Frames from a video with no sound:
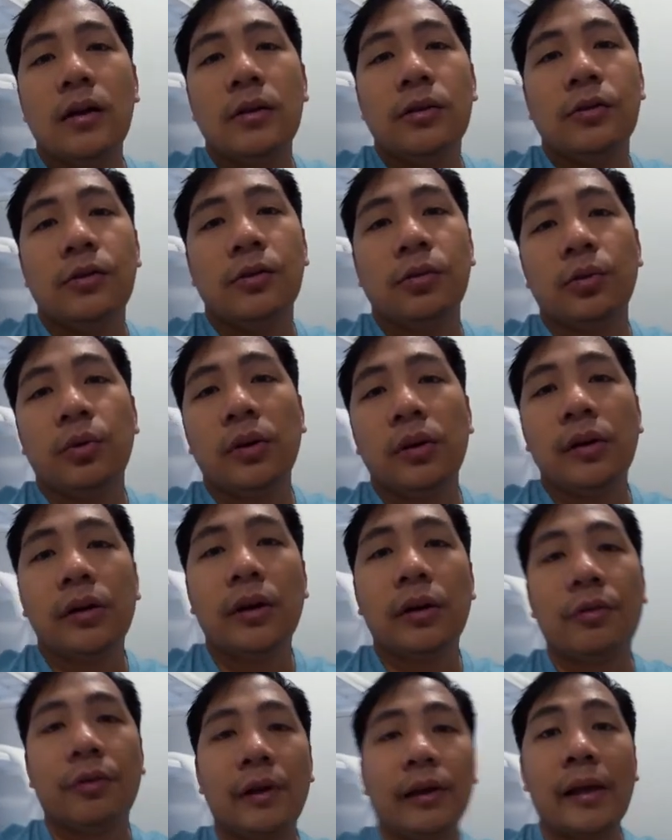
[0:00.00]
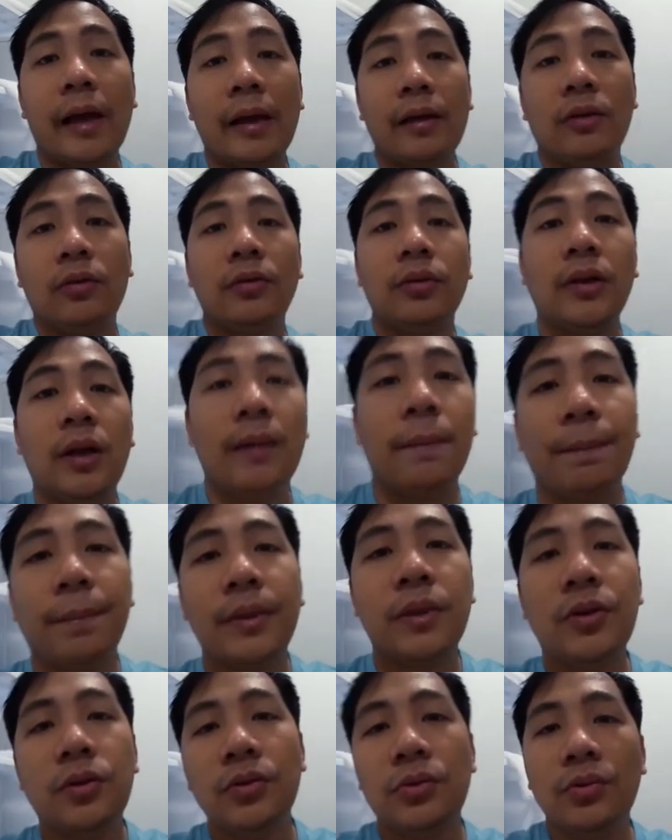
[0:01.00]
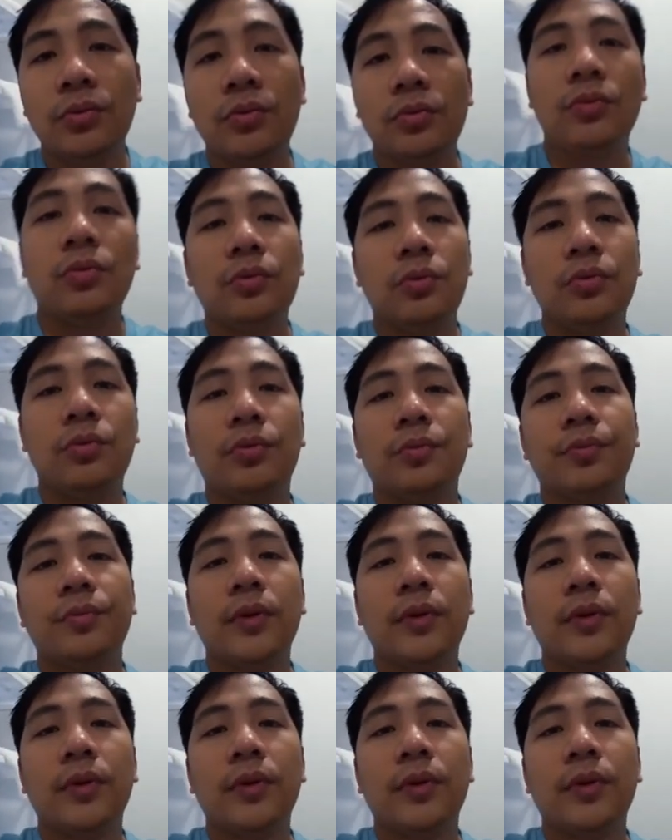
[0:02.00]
you will rely on them to